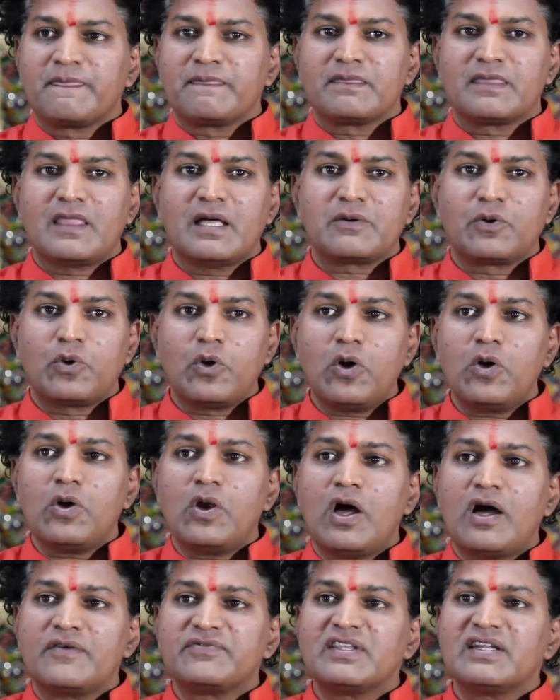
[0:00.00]
the goal
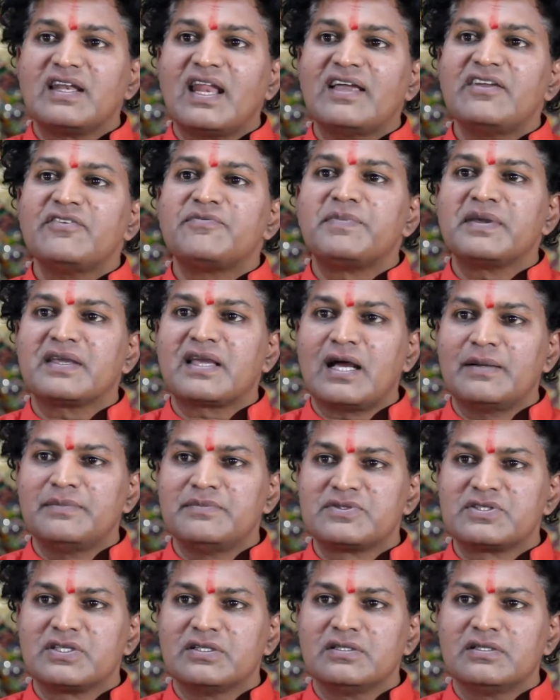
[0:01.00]
of the life
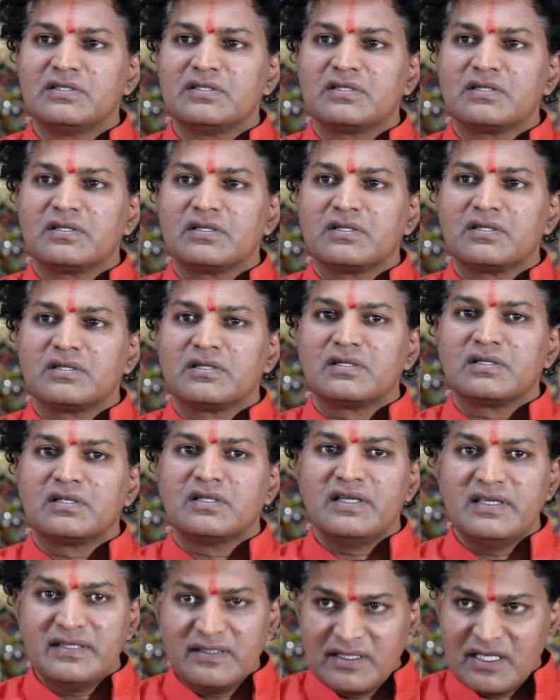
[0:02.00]
becomes,
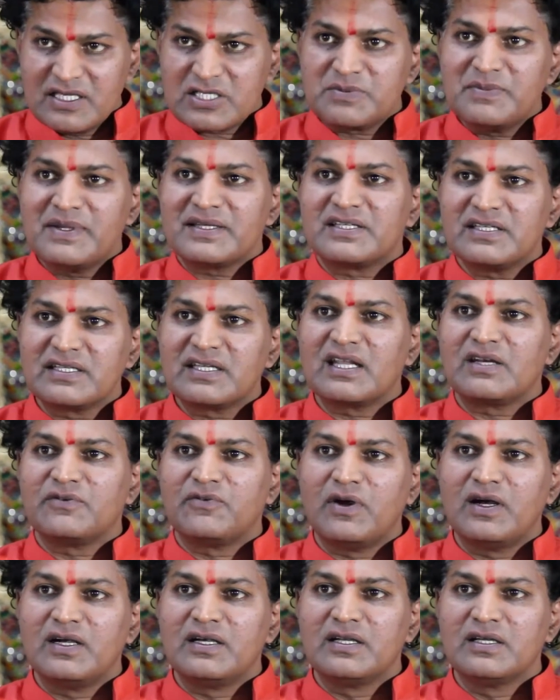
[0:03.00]
in this material
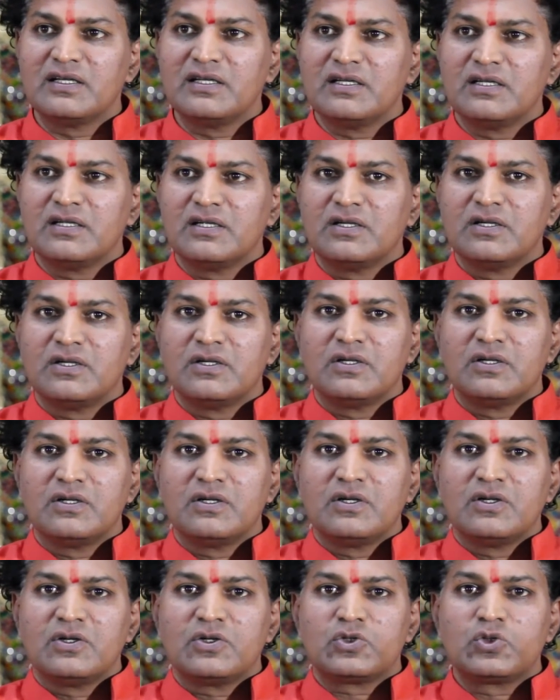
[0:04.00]
world,
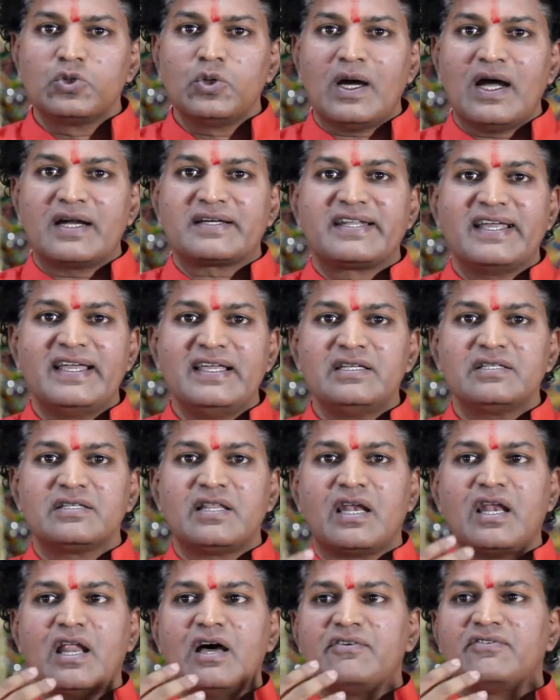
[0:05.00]
to attain
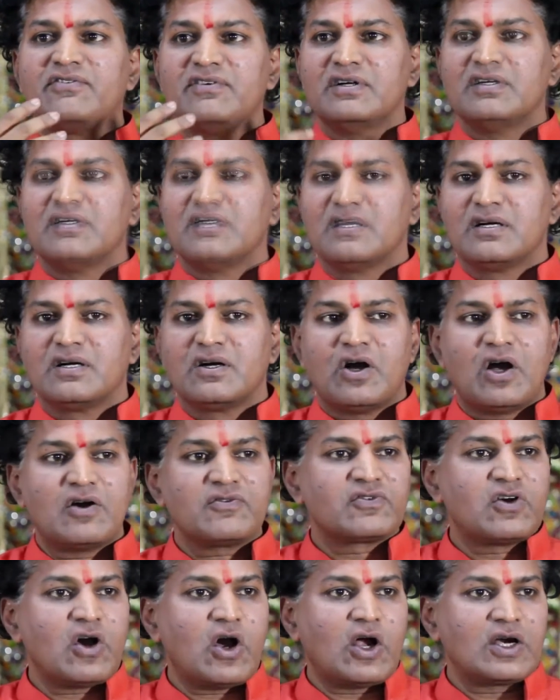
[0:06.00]
the love
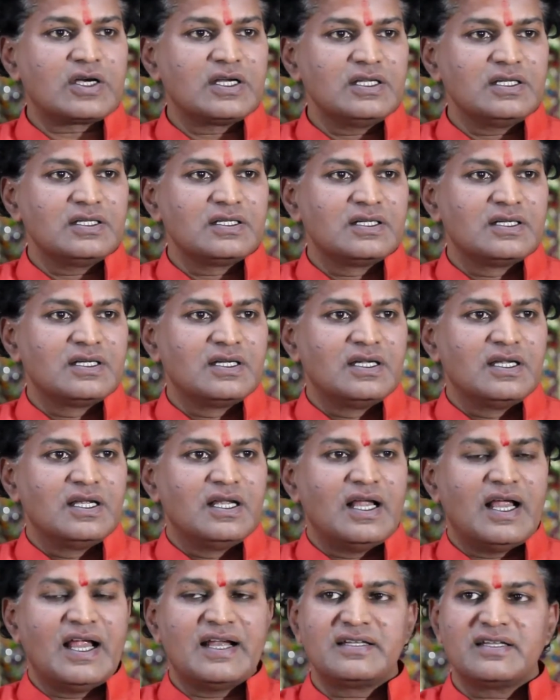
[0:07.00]
of God
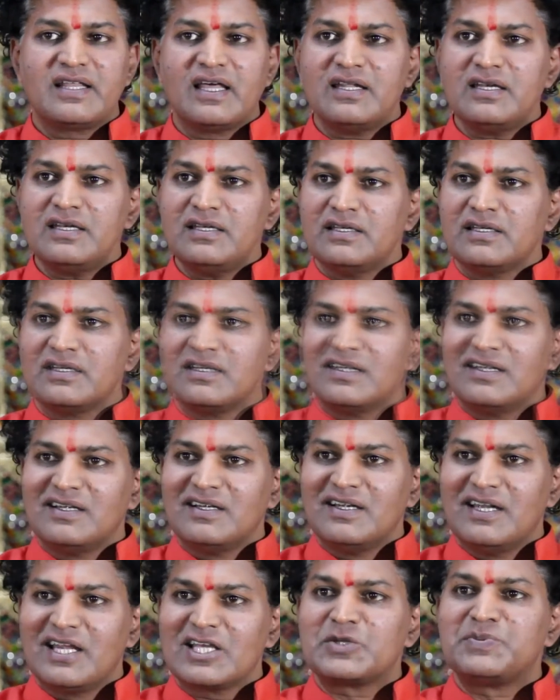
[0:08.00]
and then
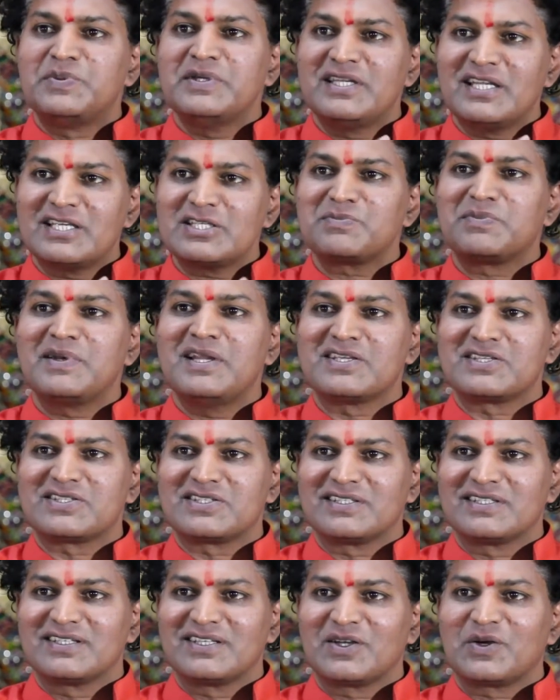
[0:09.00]
experience
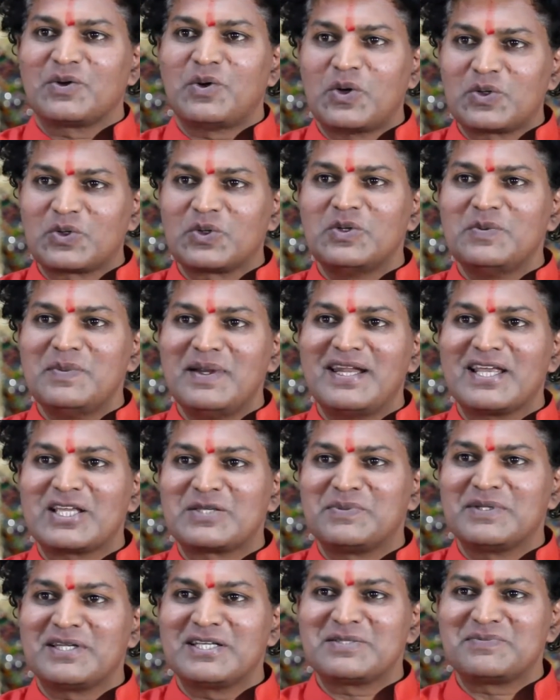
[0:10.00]
bliss. Go to Him and
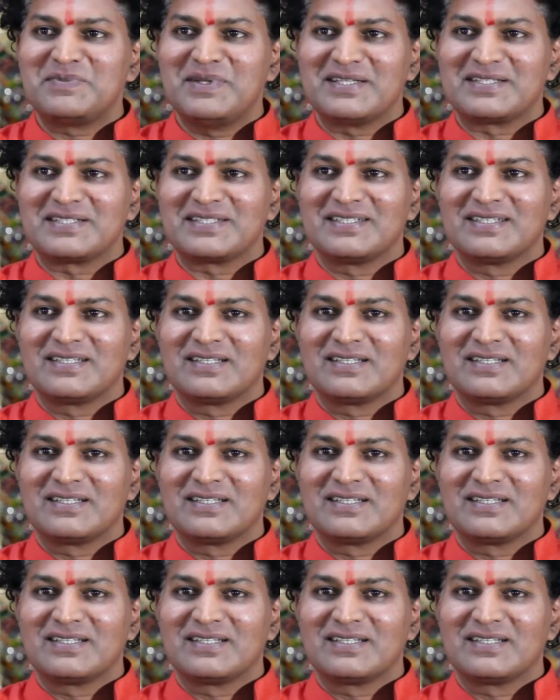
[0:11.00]
experience bliss.